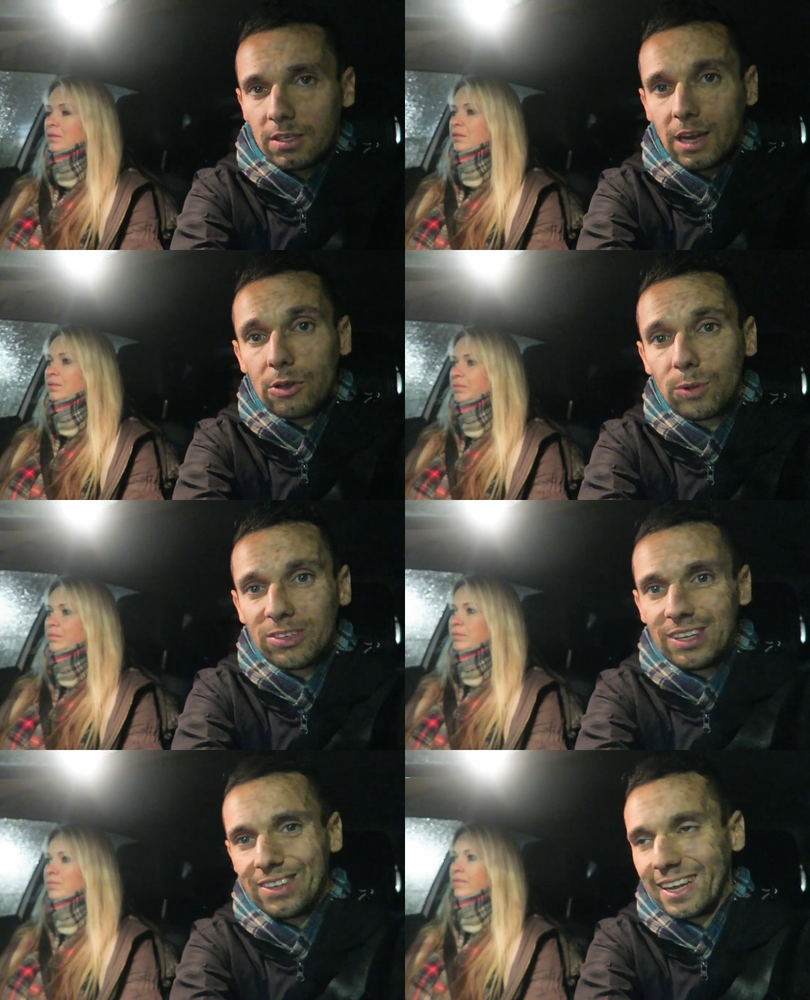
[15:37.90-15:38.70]
Speaker 1: So that was my
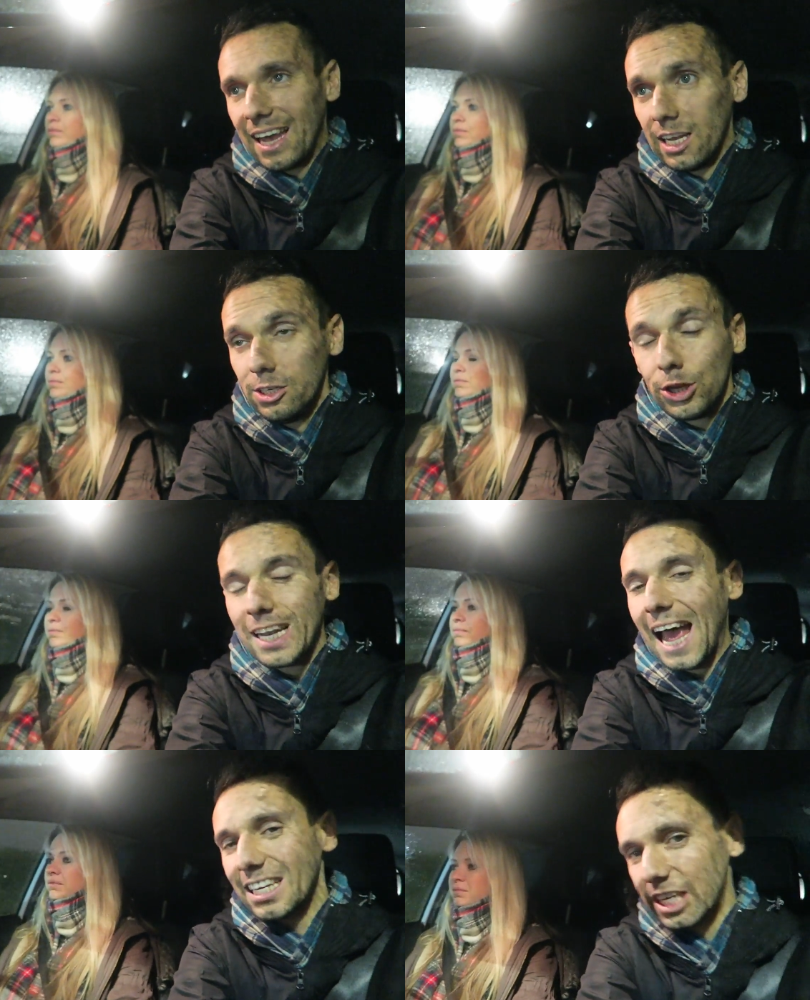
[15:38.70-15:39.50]
sister Kelly. You
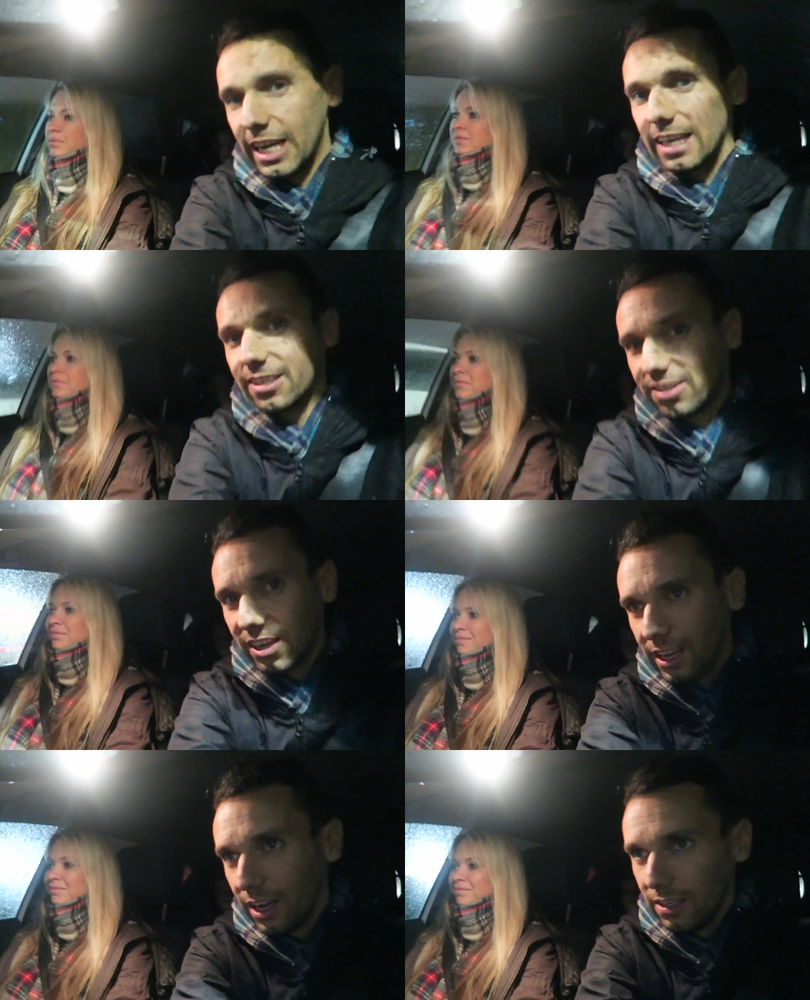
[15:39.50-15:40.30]
didn't actually get to
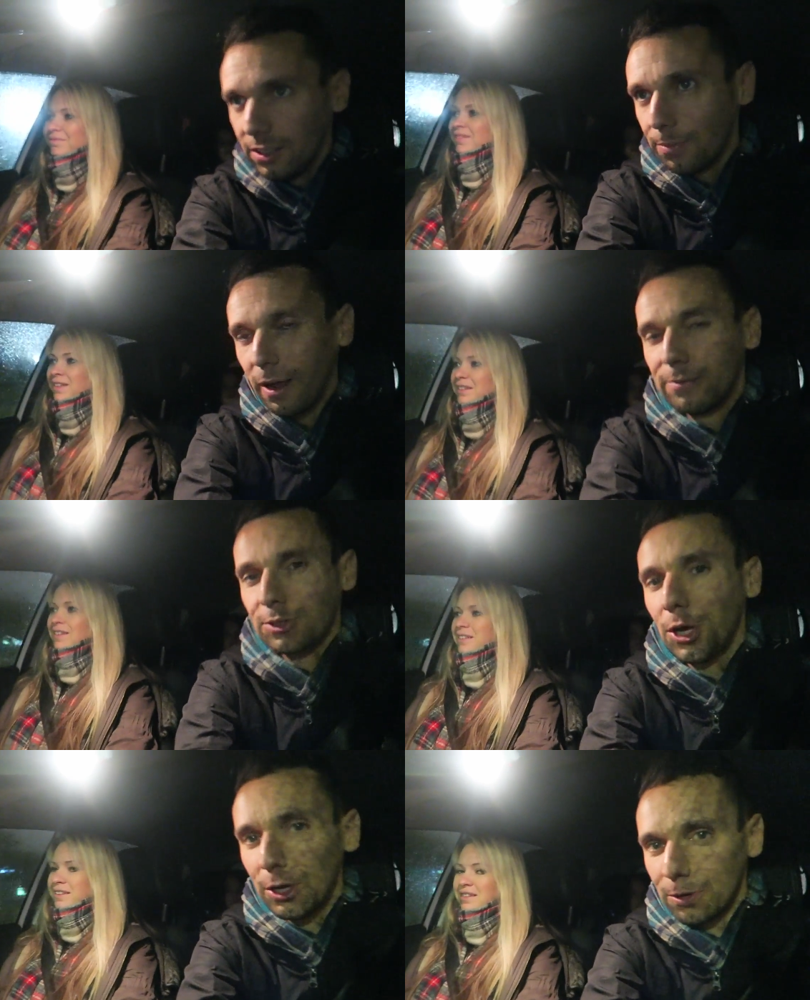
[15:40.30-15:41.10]
see her. You may have just
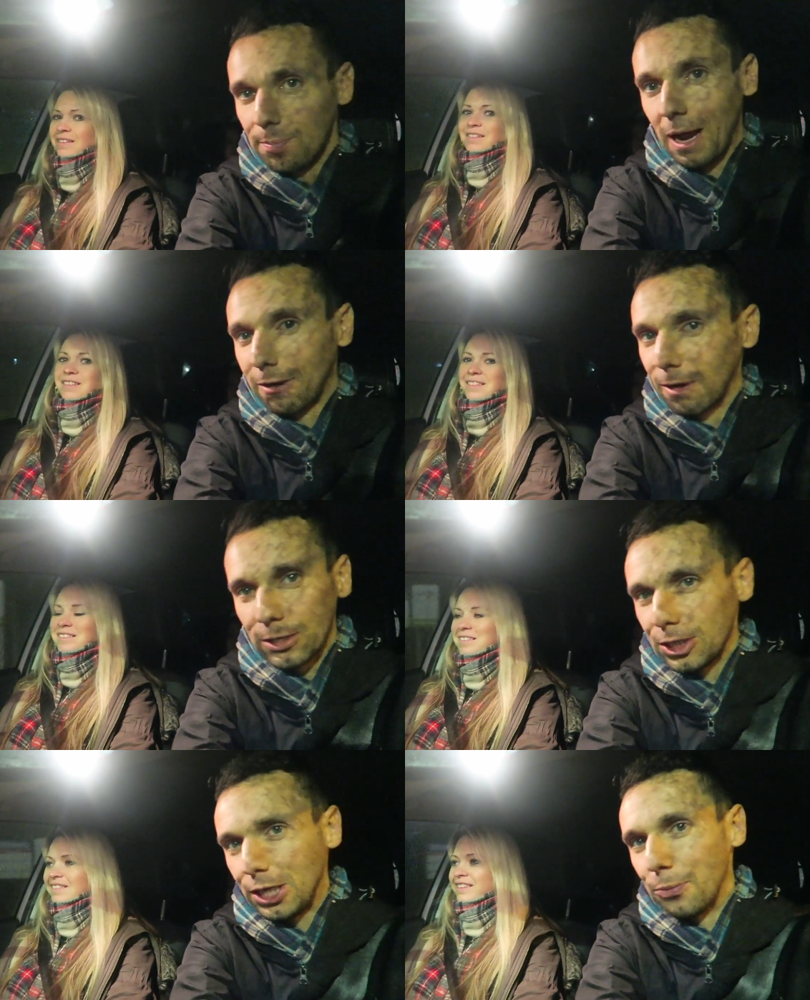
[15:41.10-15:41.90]
heard her in the background.
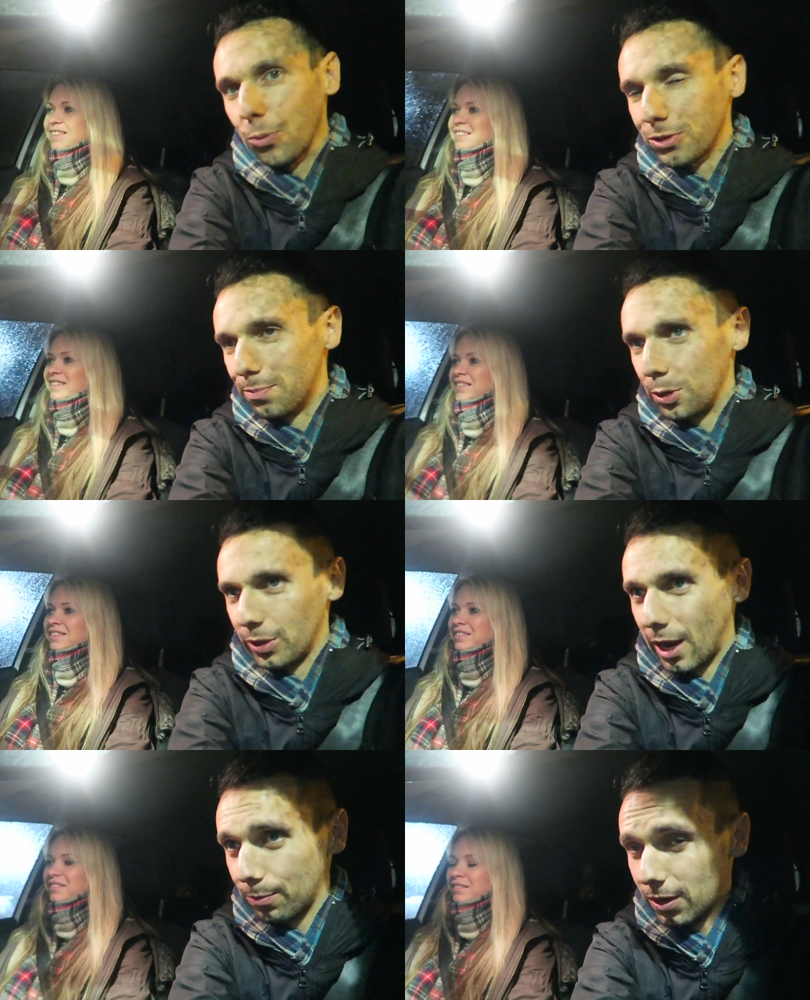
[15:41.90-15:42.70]
She didn't want to be on
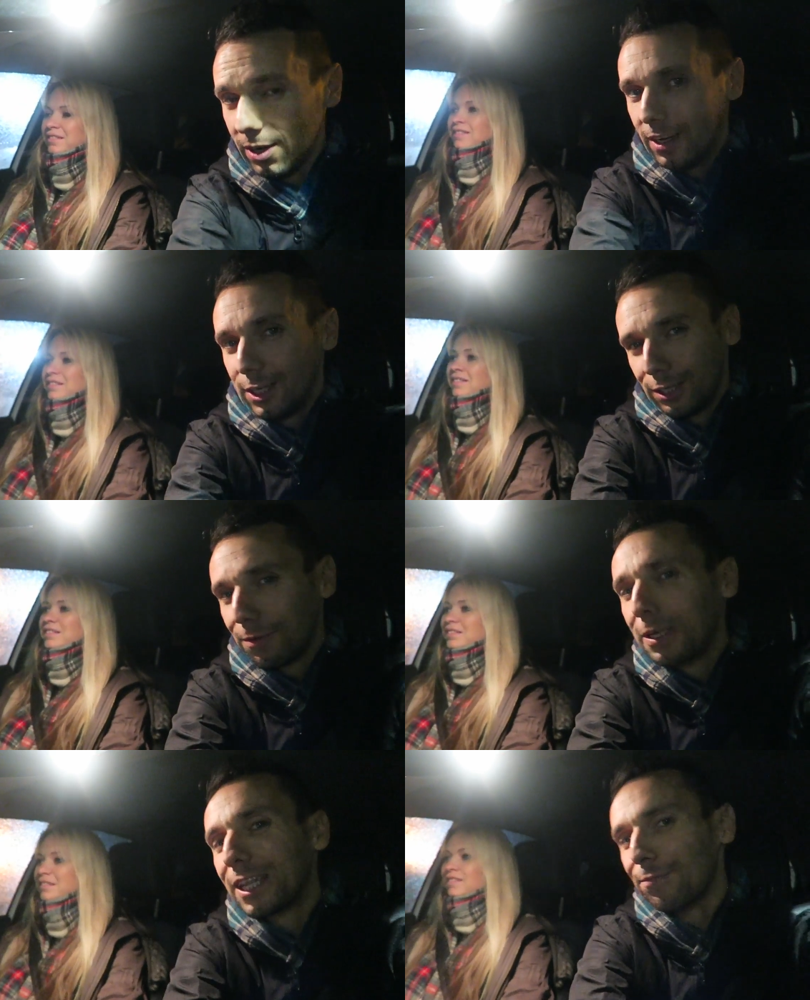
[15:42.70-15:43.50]
camera. She's
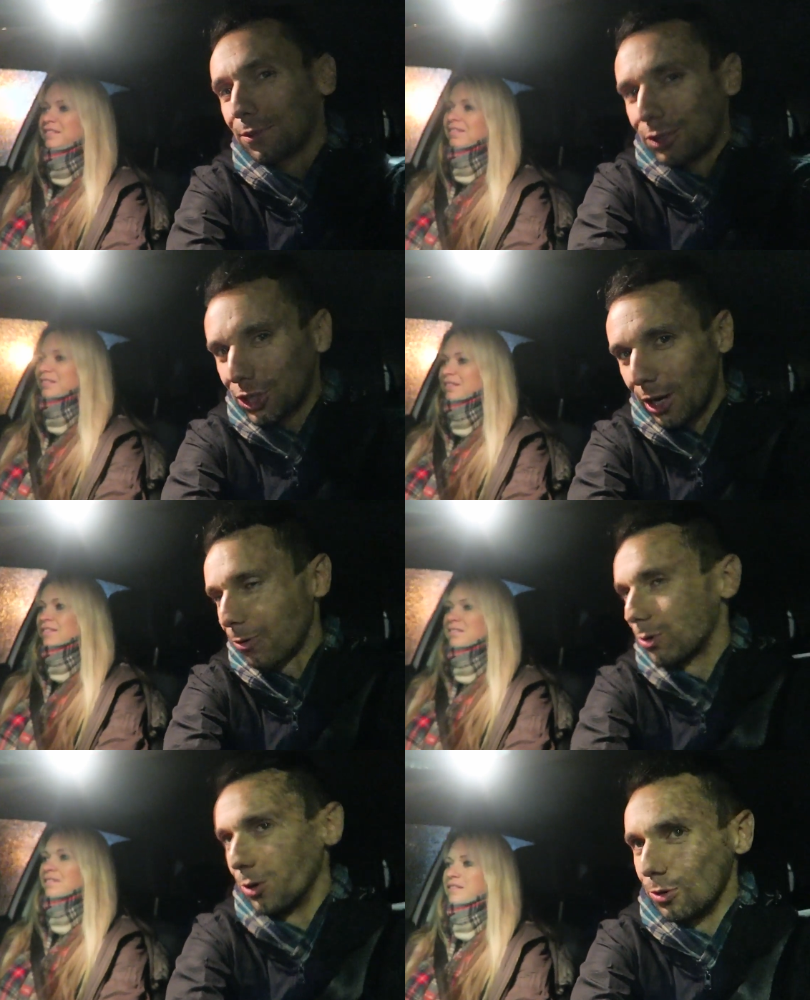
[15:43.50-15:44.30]
very different to
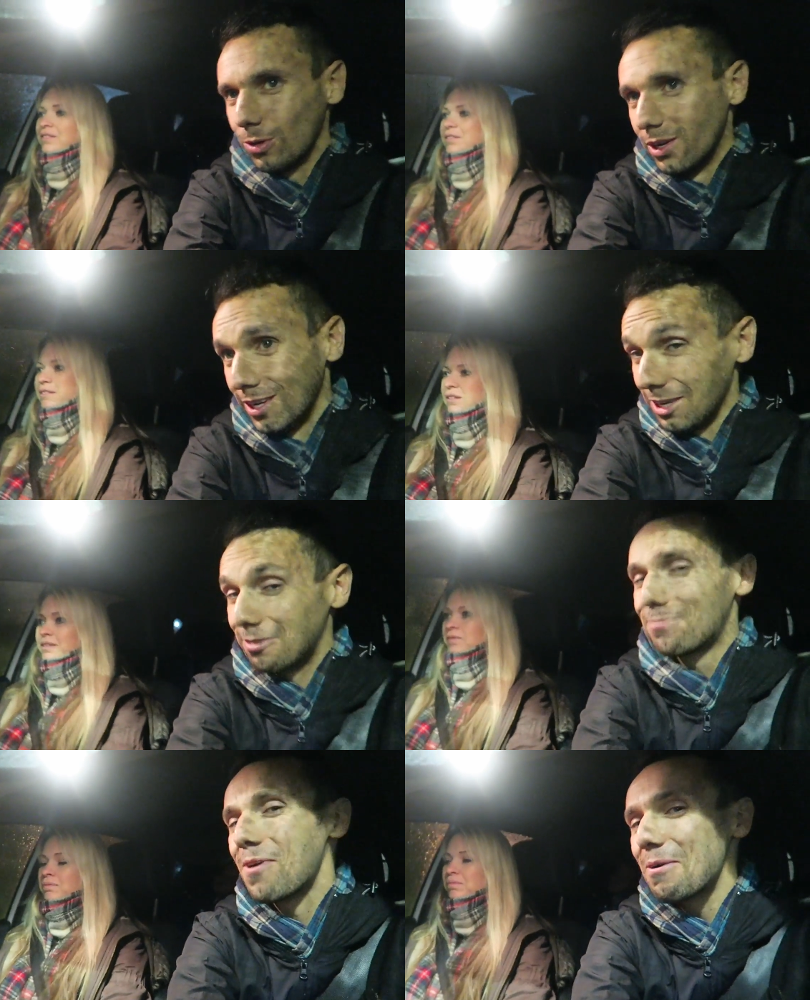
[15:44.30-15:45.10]
Cheryl, who is
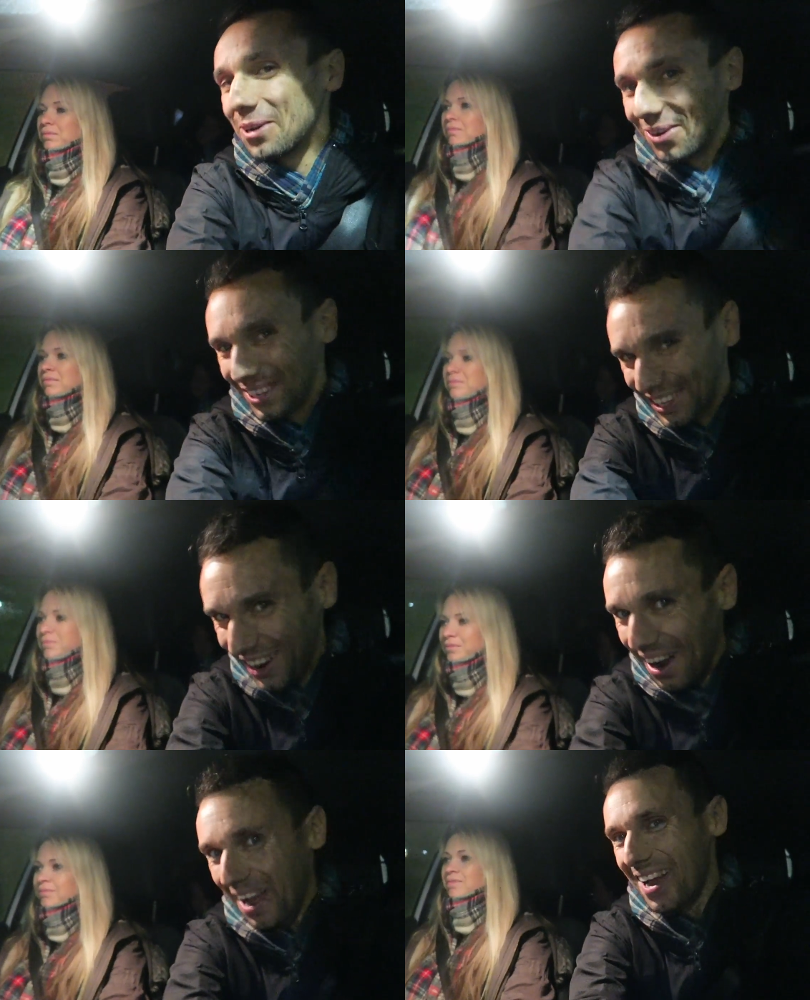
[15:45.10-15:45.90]
very not
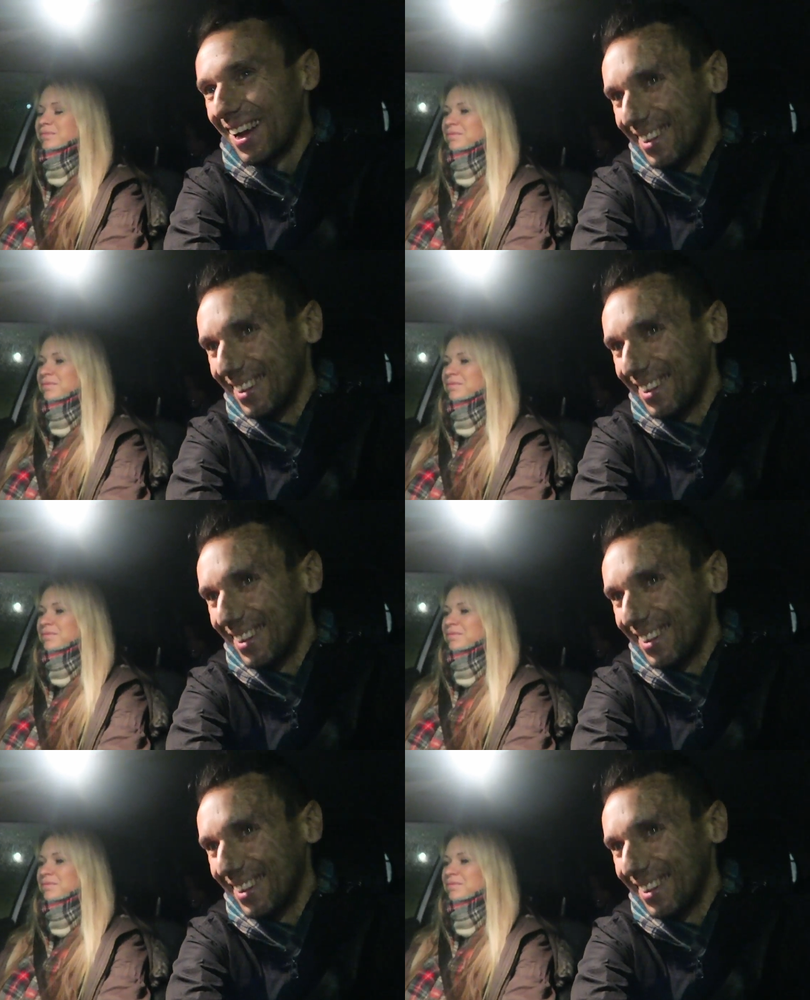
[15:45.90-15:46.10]
shy